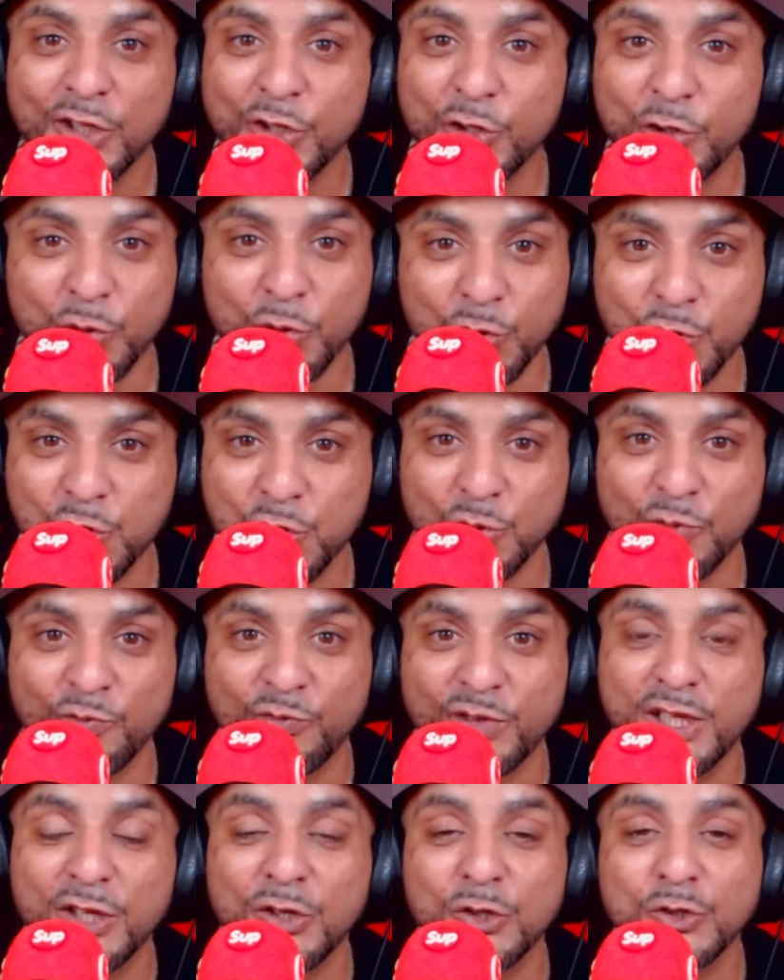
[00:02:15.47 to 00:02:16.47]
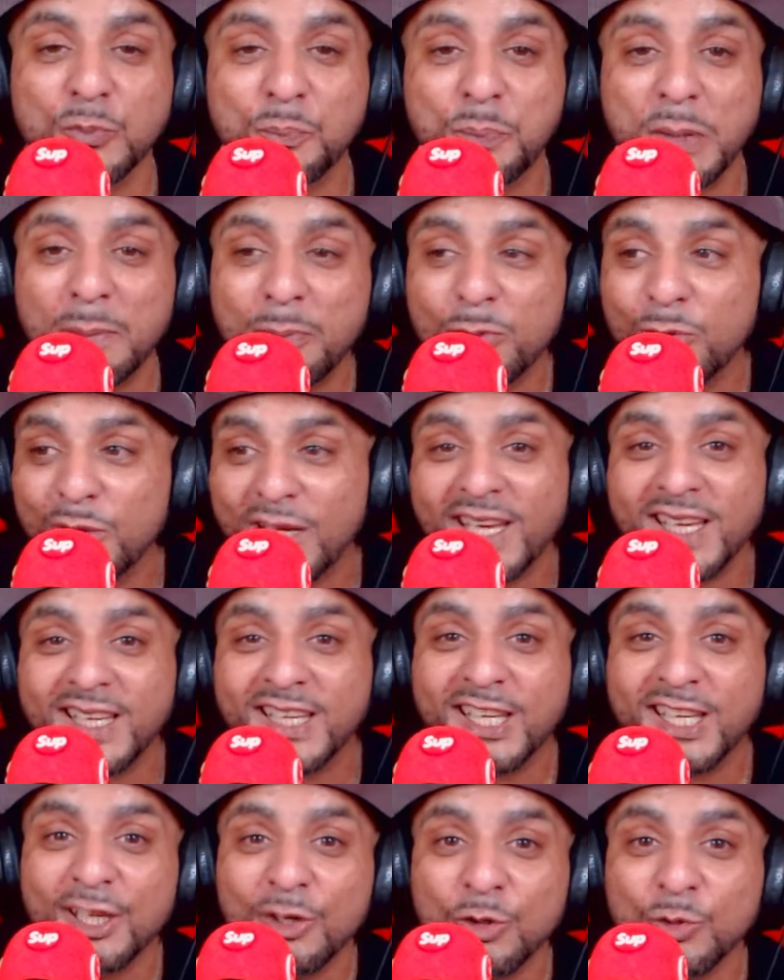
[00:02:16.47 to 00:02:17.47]
YouTube videos, people get
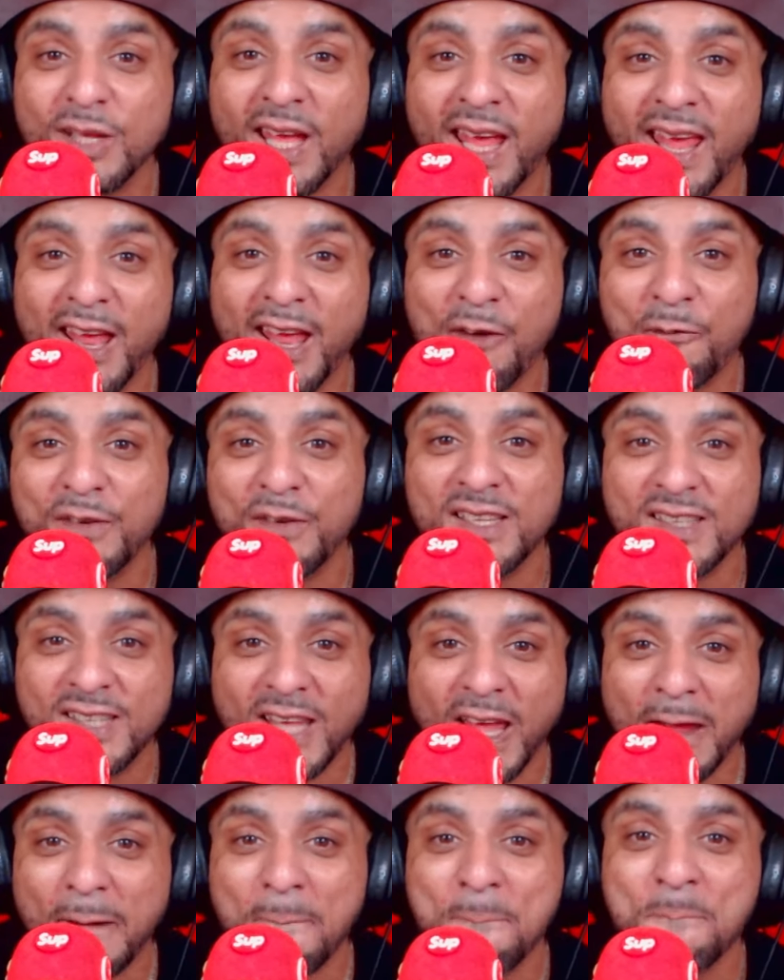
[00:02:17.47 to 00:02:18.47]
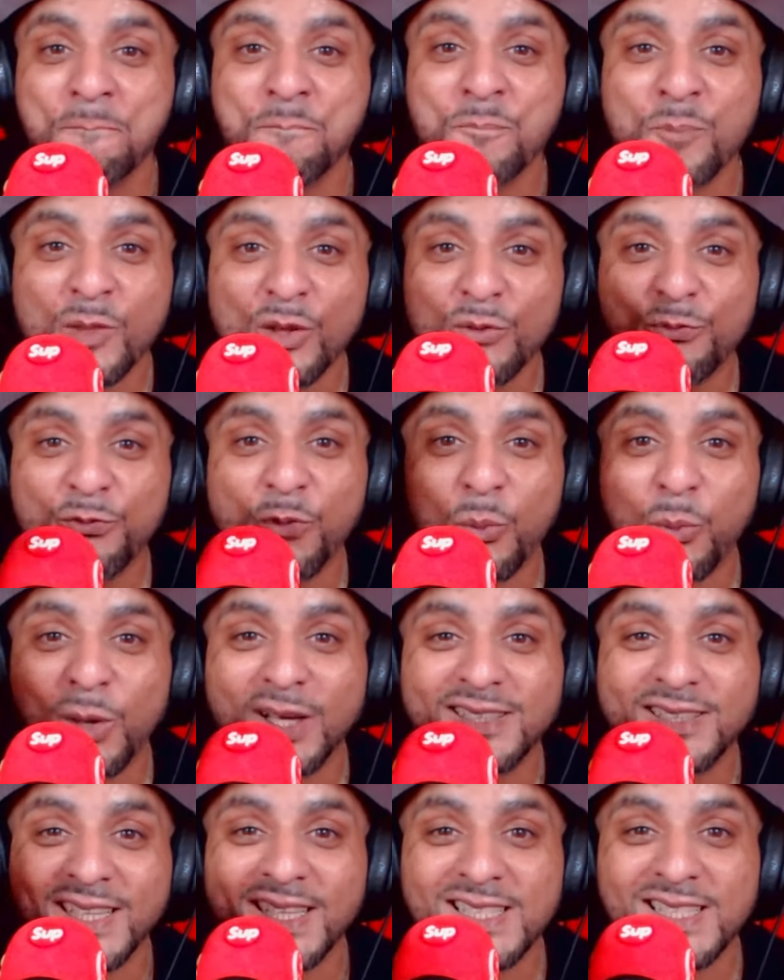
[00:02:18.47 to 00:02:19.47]
killed every day for
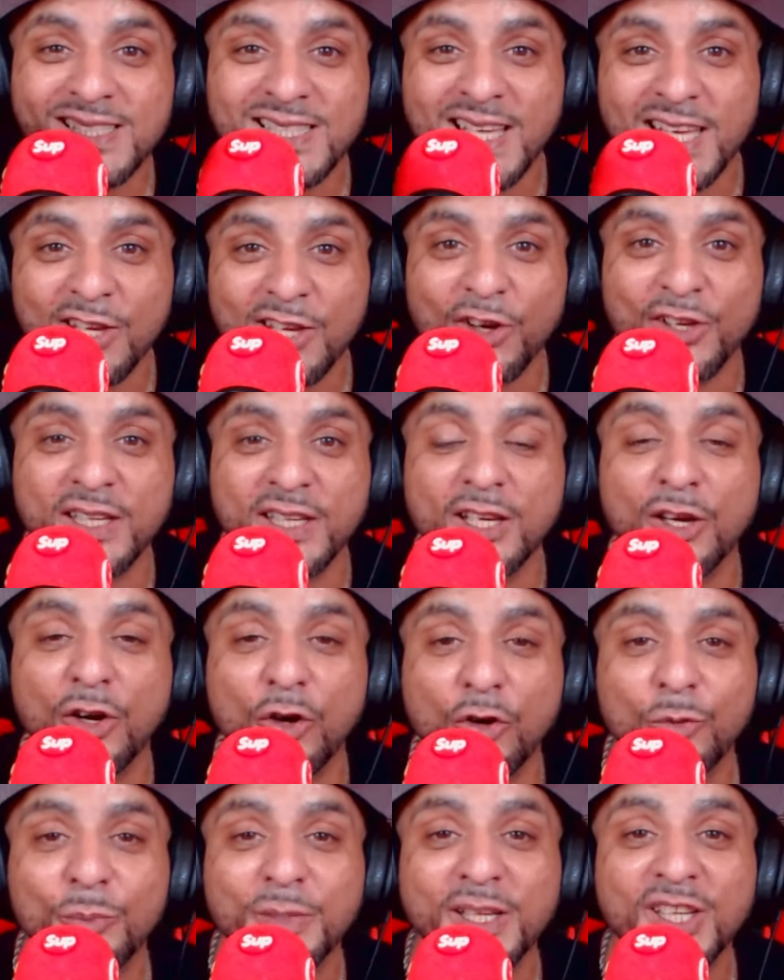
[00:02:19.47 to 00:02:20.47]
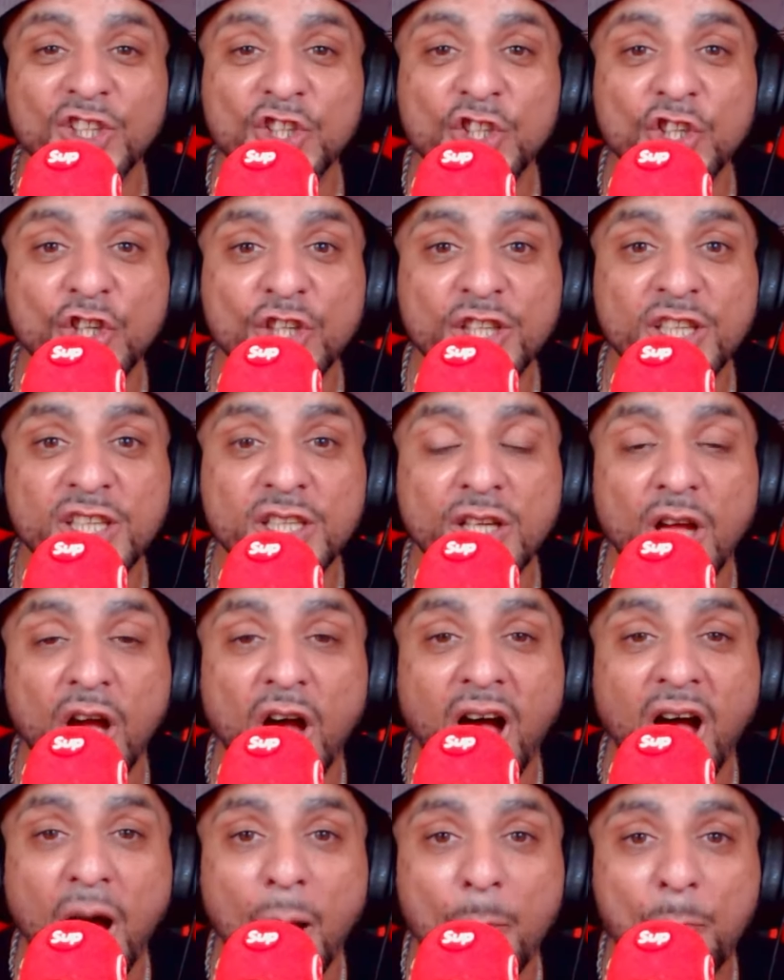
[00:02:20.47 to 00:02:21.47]
what they say on here, homie. Look it
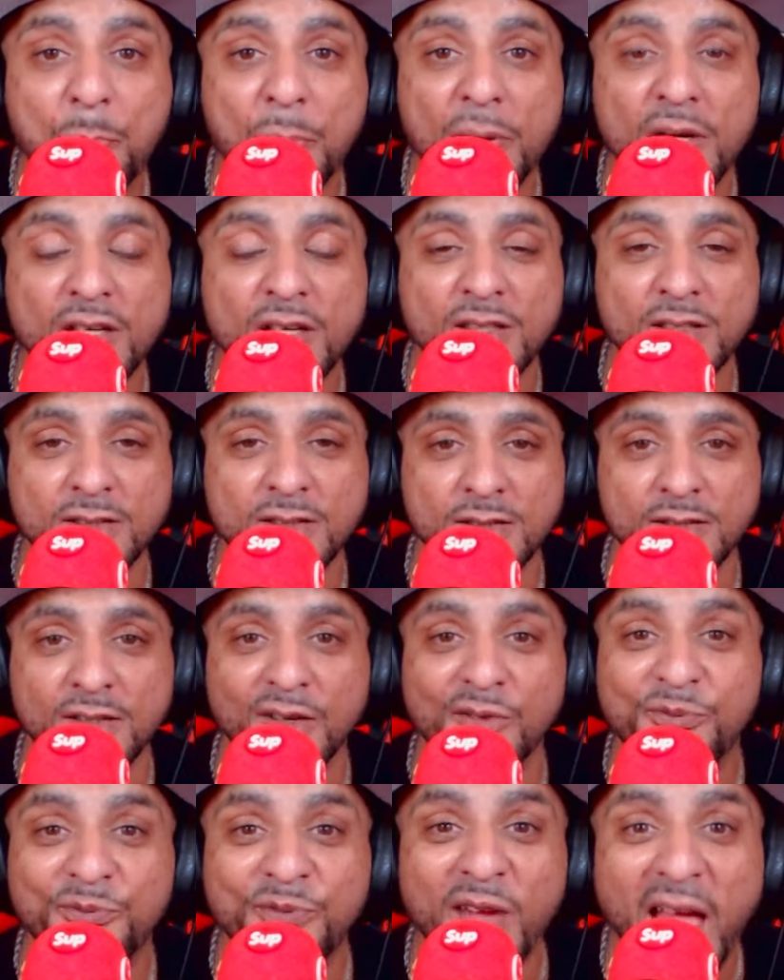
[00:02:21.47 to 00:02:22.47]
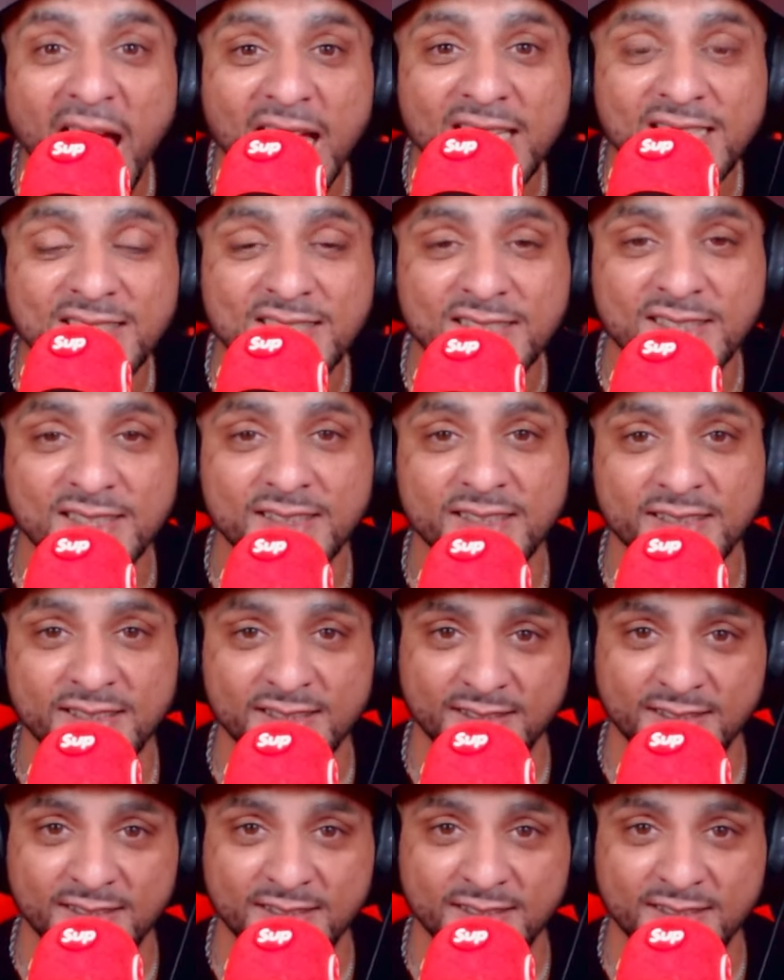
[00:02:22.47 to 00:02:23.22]
up. Facts.